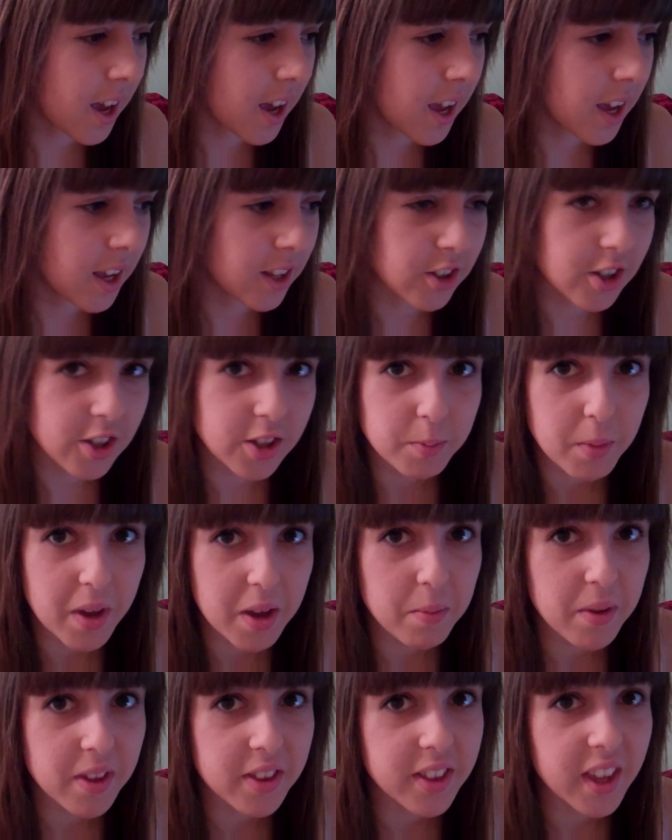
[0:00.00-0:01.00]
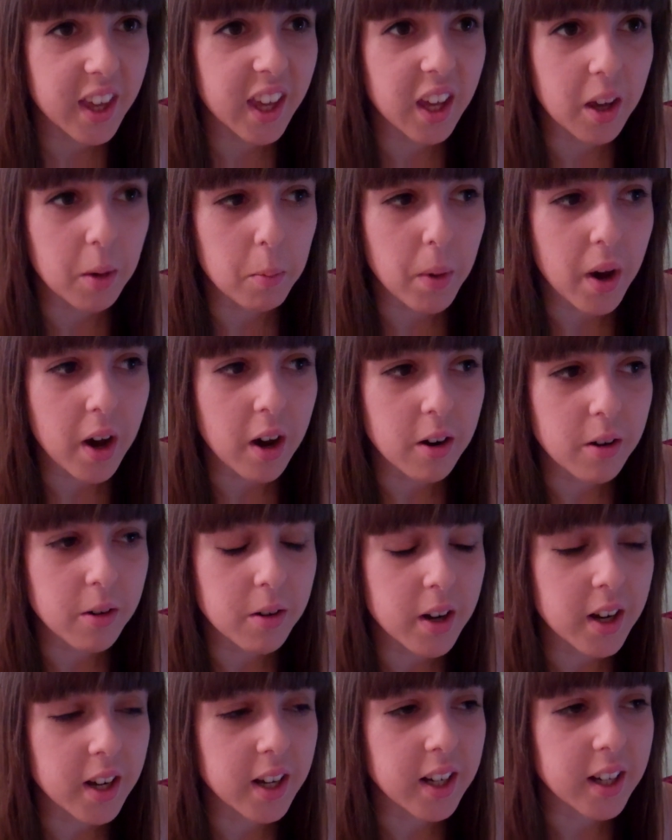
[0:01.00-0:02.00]
it just made me think
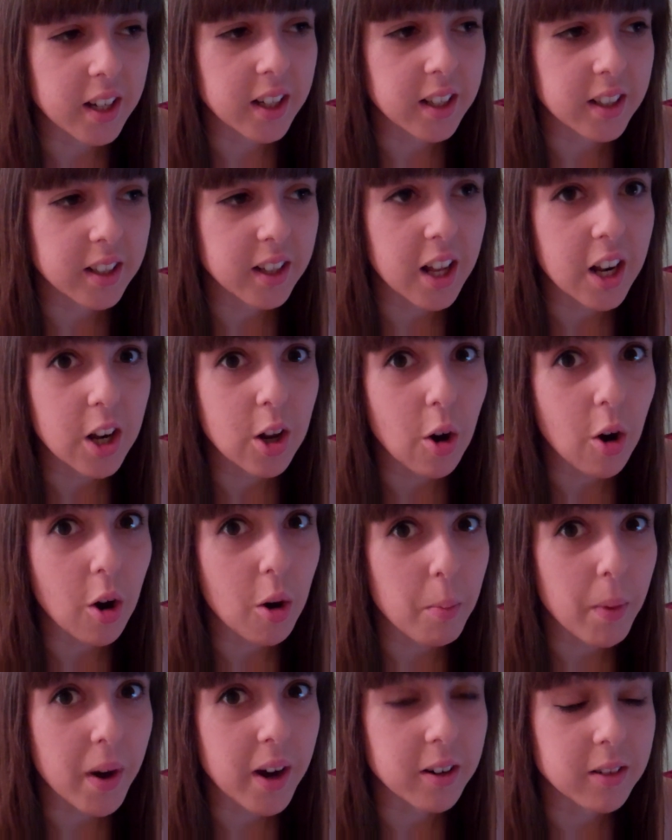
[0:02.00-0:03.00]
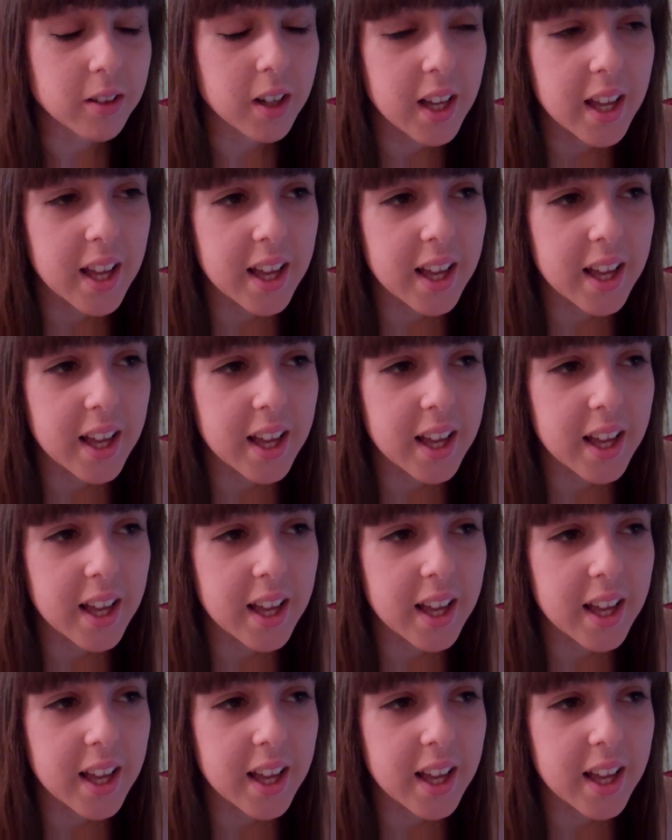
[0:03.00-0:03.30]
about a lot about